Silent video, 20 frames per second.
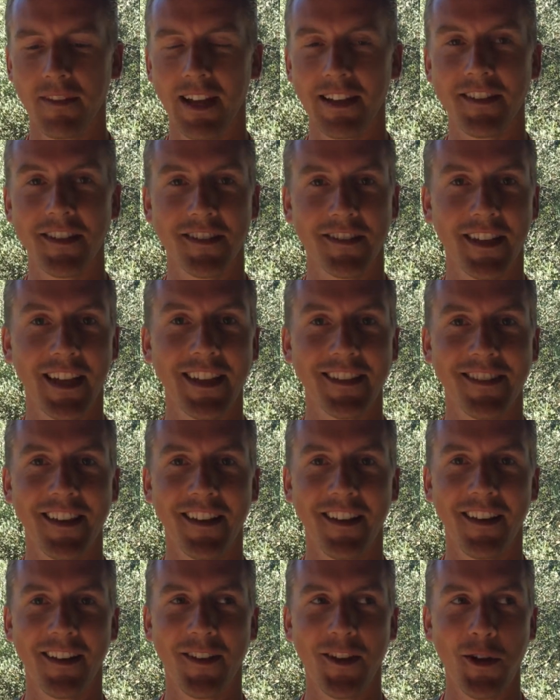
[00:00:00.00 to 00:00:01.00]
it just tastes
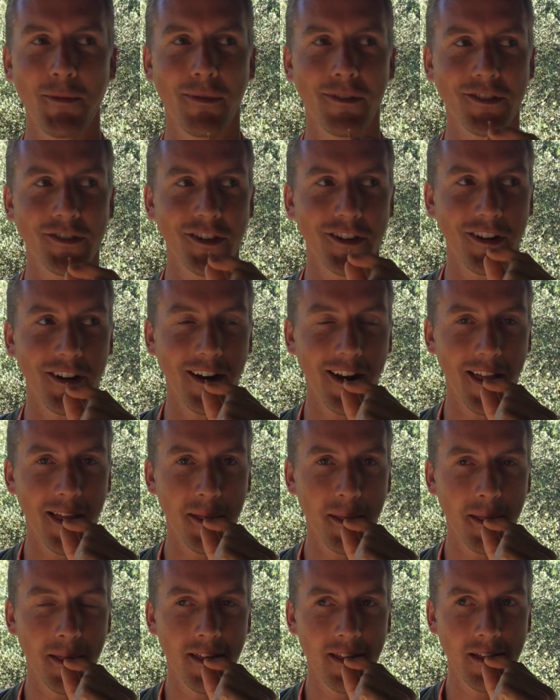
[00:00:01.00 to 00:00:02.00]
like a cube of sugar.
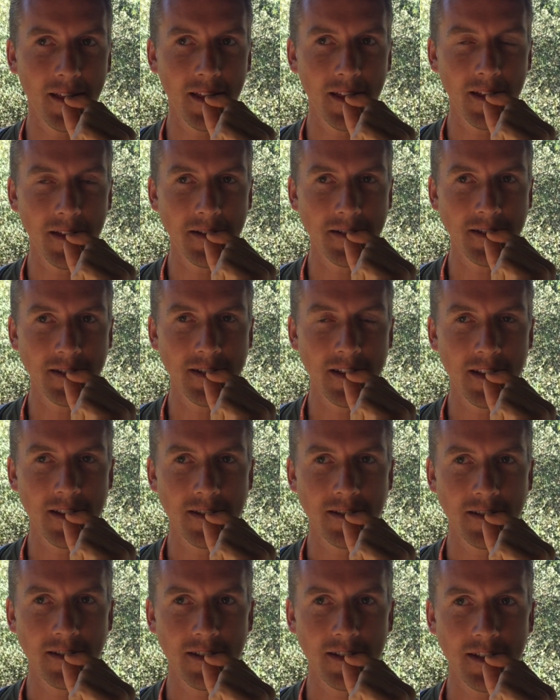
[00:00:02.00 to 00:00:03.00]

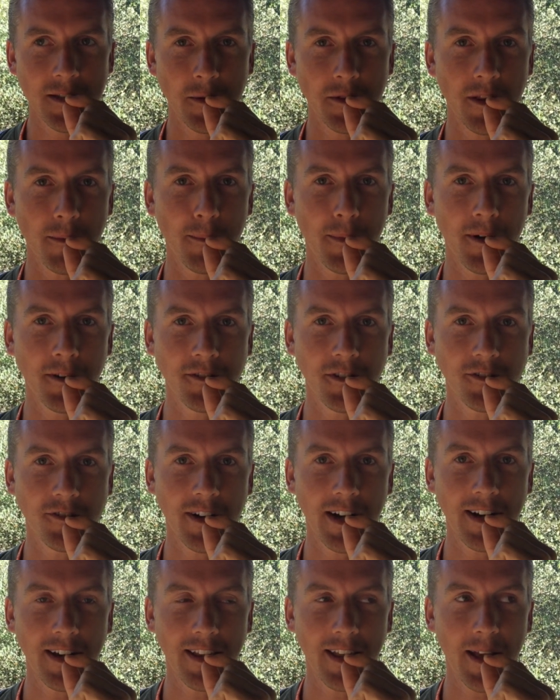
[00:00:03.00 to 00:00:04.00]
That's what the birds are
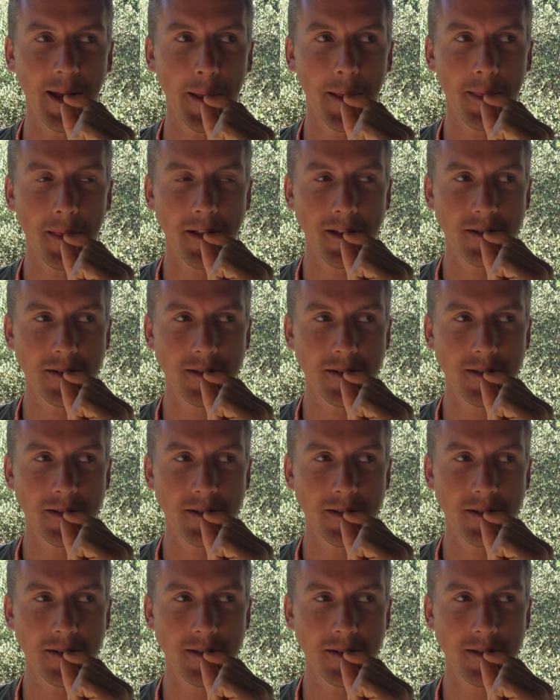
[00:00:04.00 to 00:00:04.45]
trying to get.